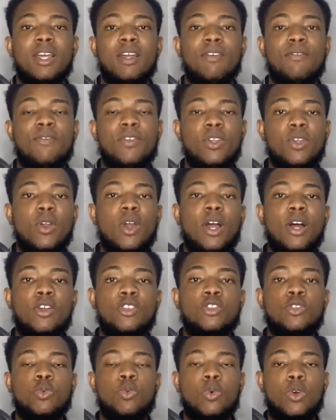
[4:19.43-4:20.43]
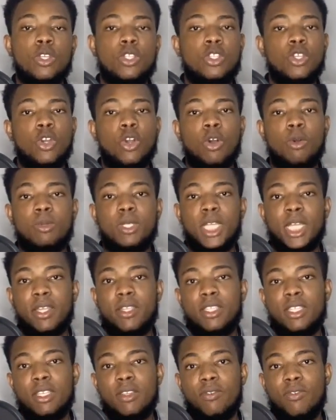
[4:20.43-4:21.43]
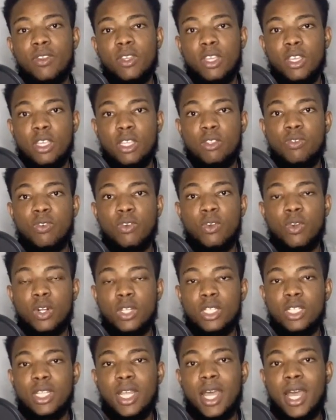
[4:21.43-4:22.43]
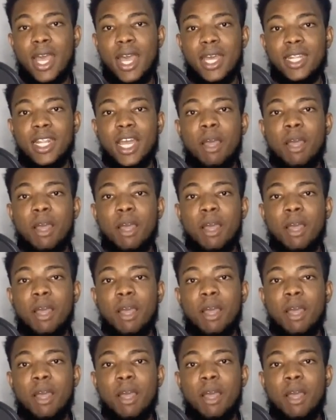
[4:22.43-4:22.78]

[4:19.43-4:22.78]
figure out what your objective is for running that ad.